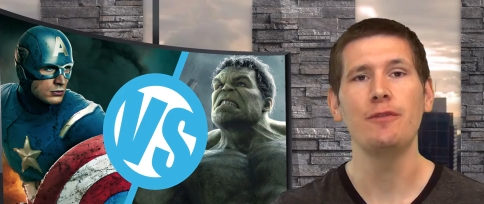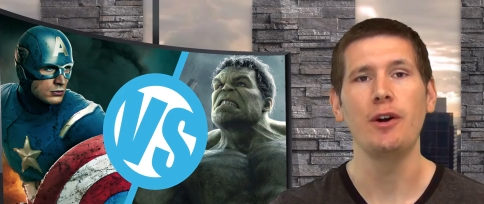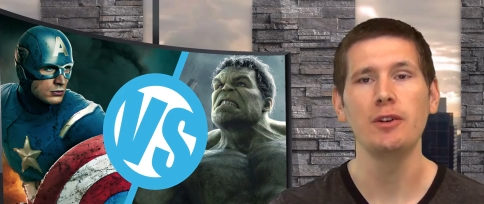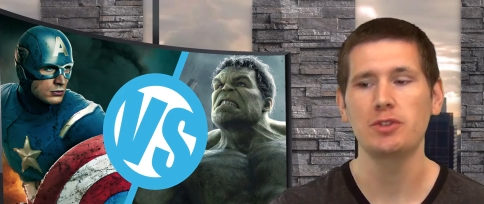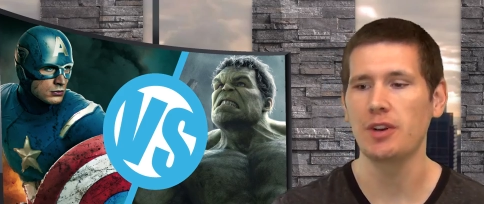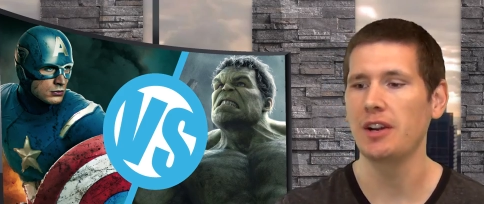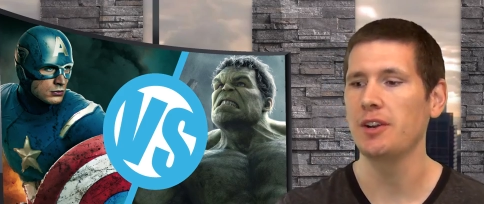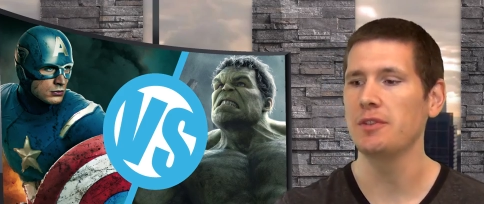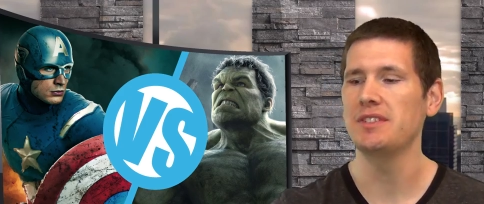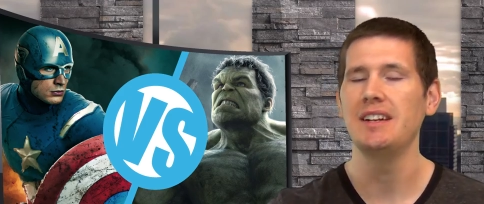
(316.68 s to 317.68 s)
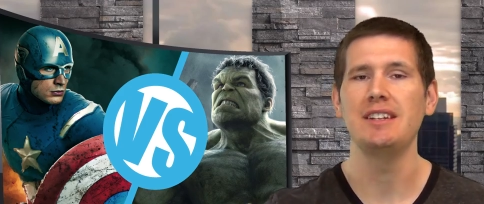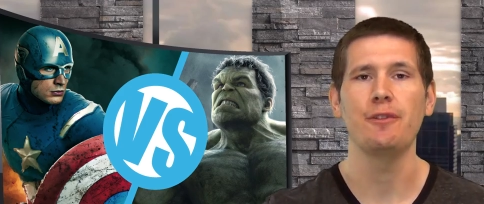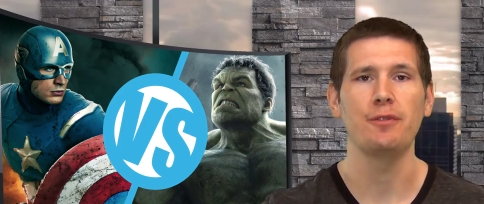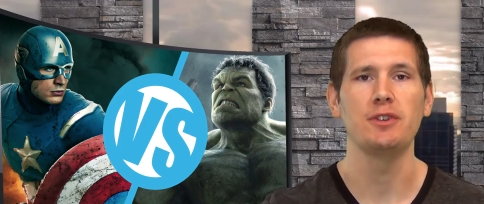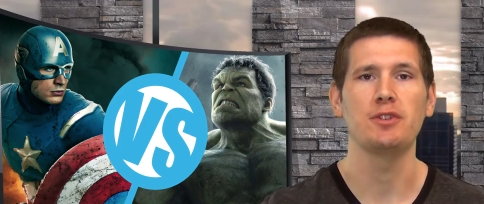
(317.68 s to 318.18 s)
Speaker 1: of Ultron goes in a
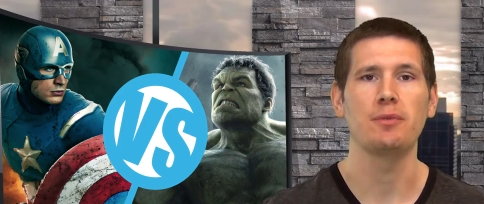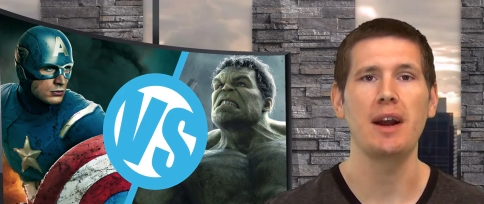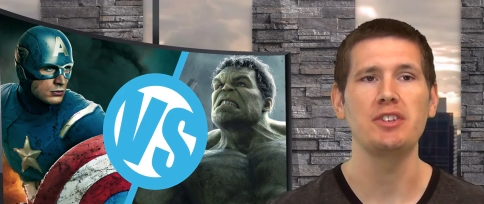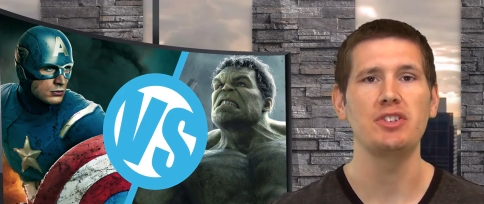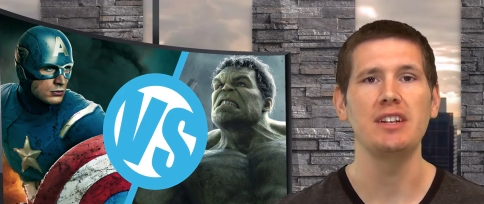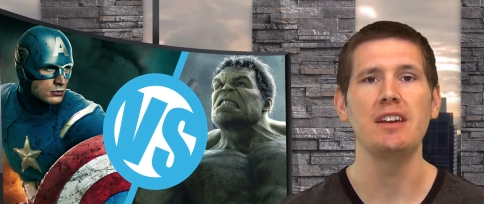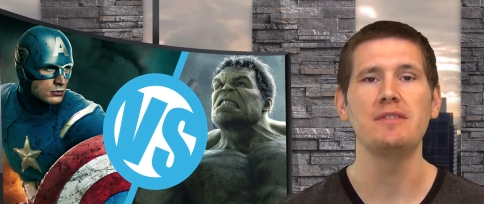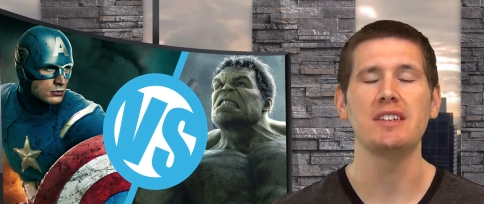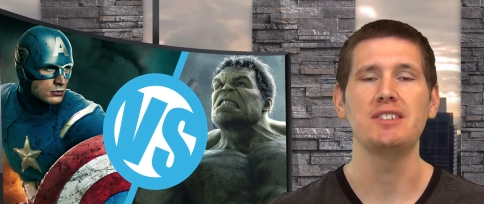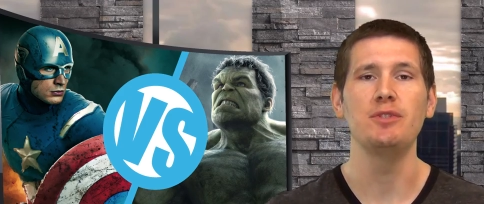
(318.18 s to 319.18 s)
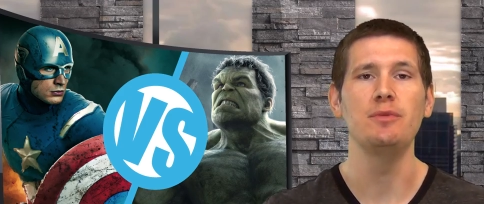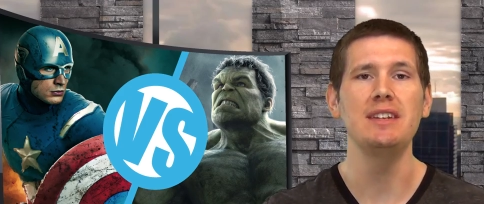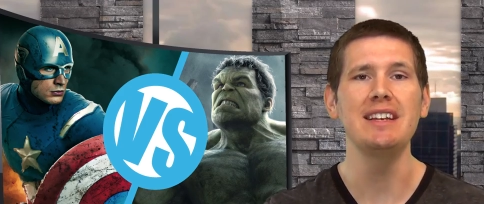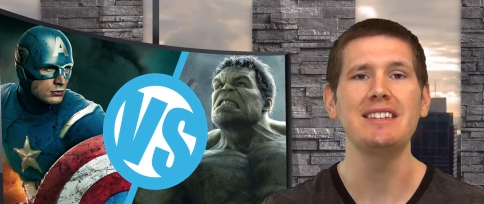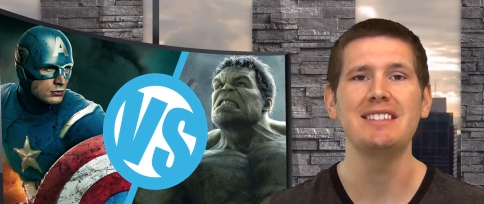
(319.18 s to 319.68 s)
different direction, gives us
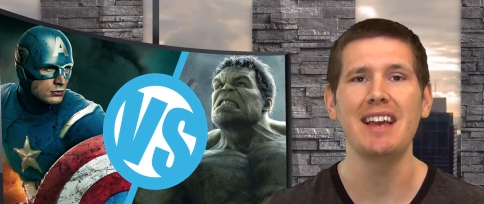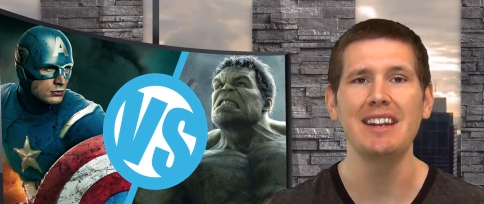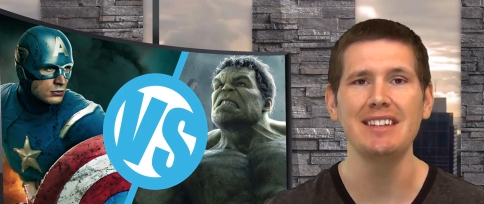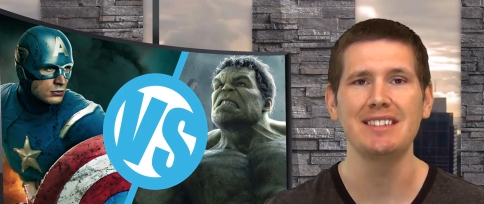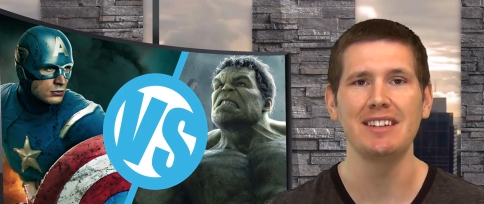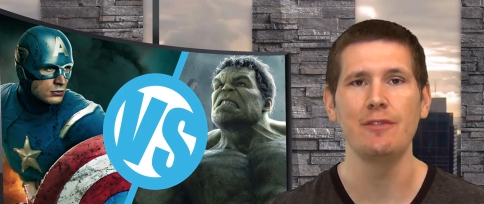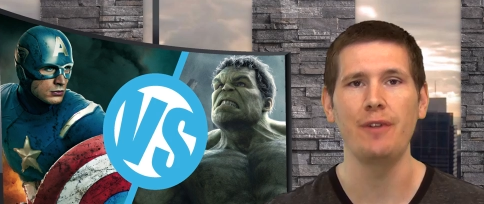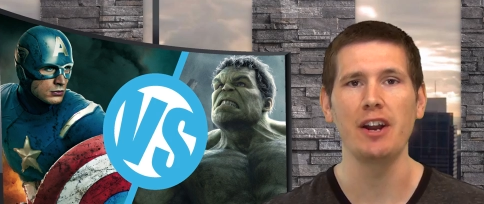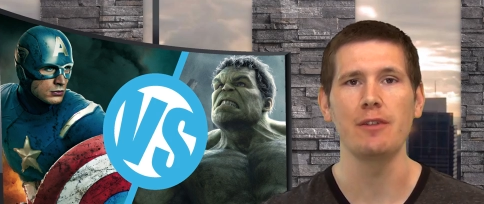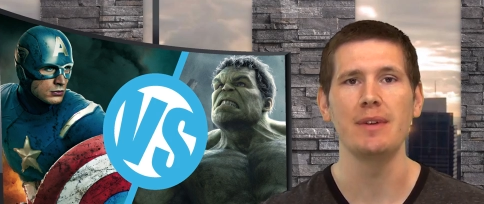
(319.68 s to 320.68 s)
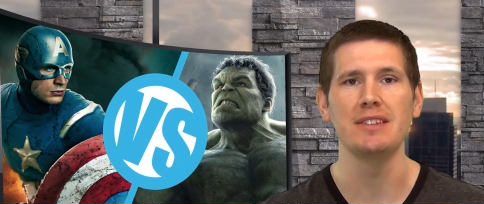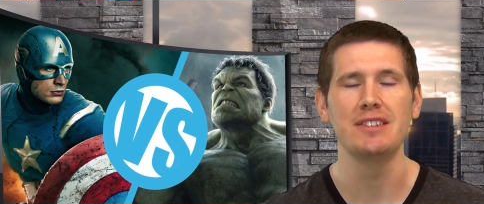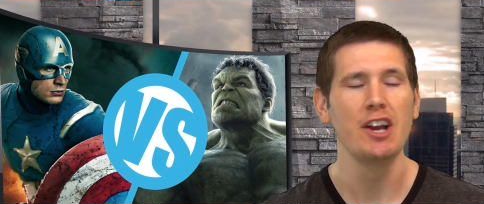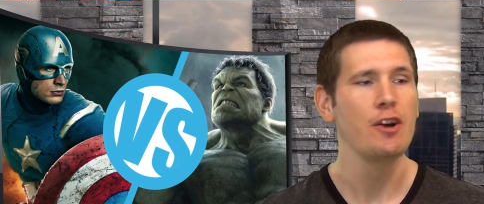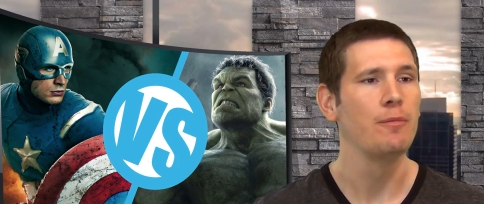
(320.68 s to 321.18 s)
unique settings and environments,
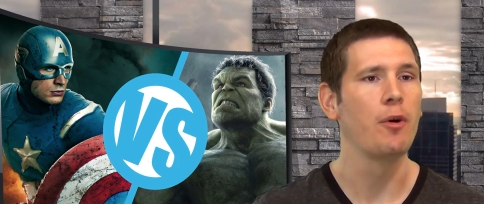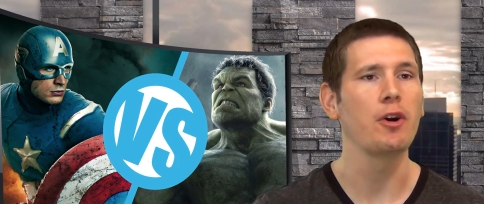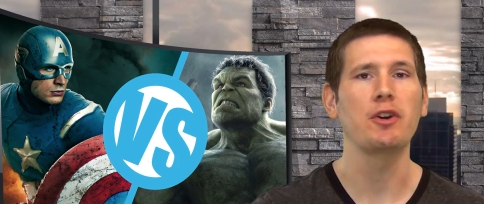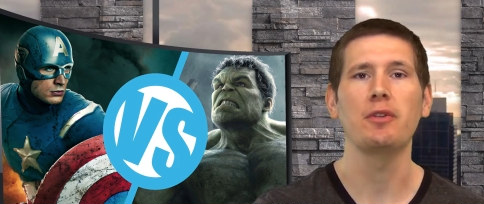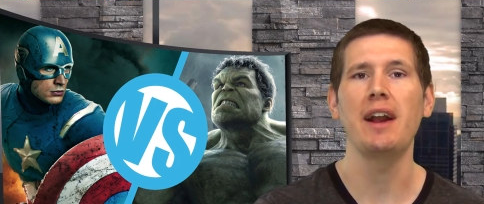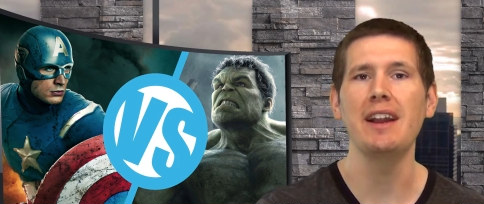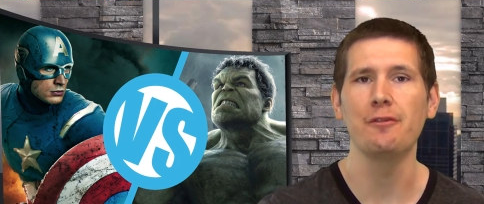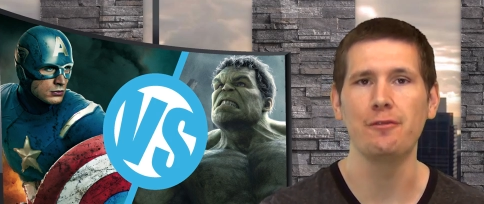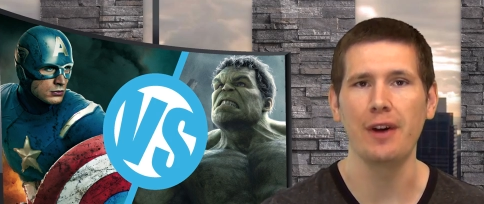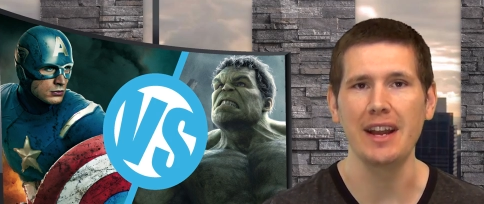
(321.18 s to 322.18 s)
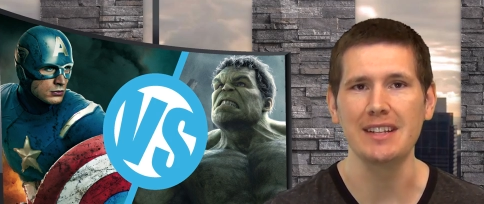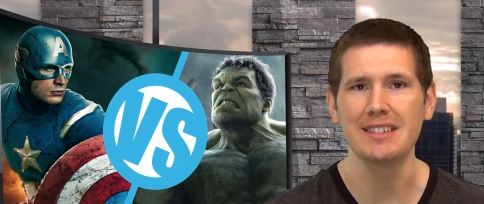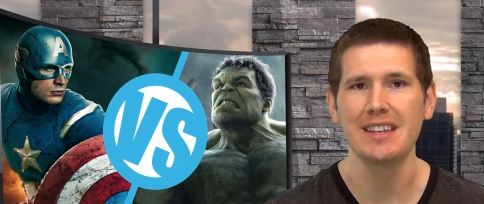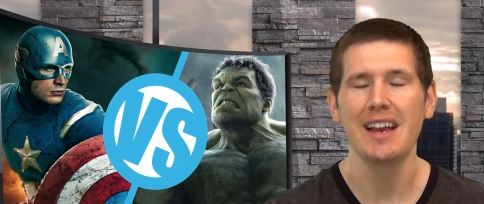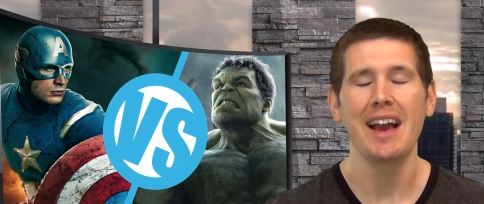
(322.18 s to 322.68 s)
more creative
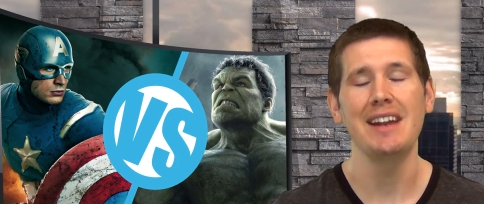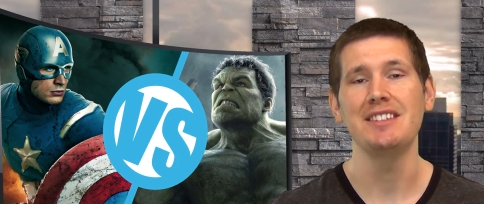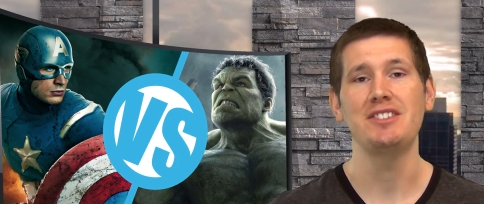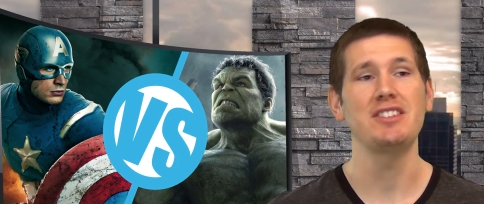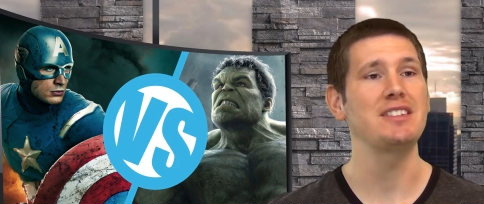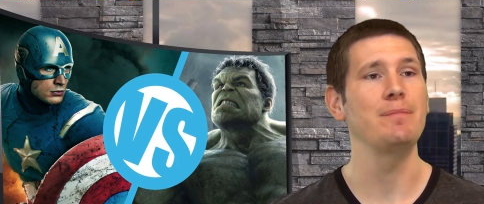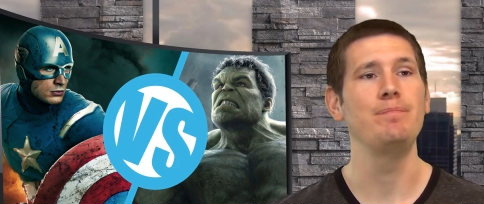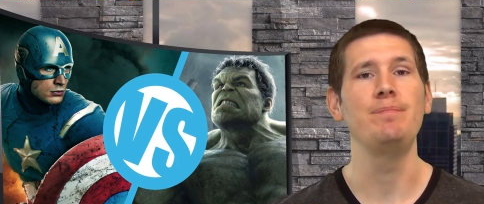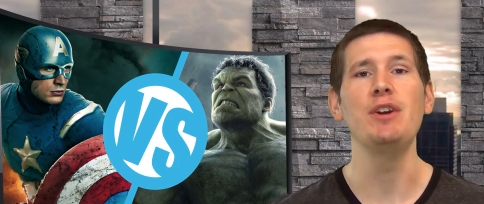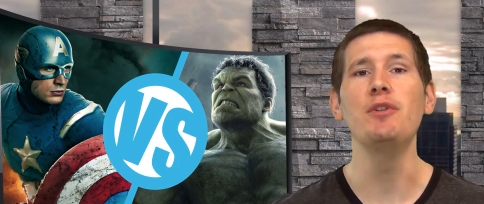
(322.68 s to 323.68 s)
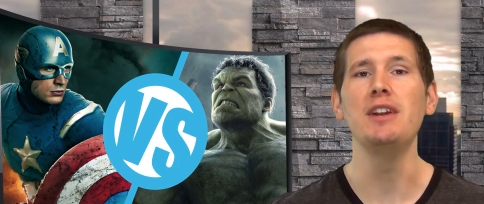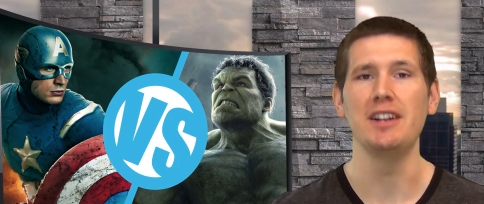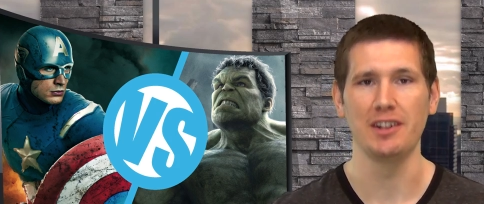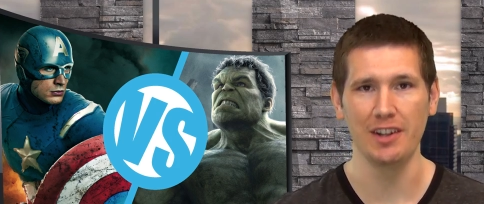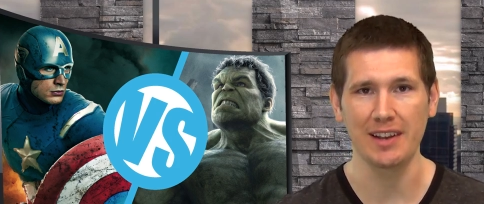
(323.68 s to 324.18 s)
fights, and it's just a beauty
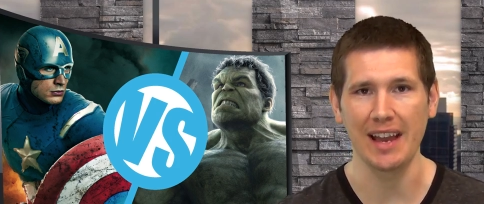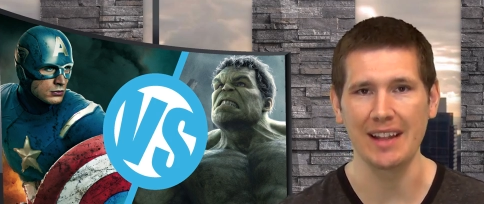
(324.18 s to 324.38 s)
to look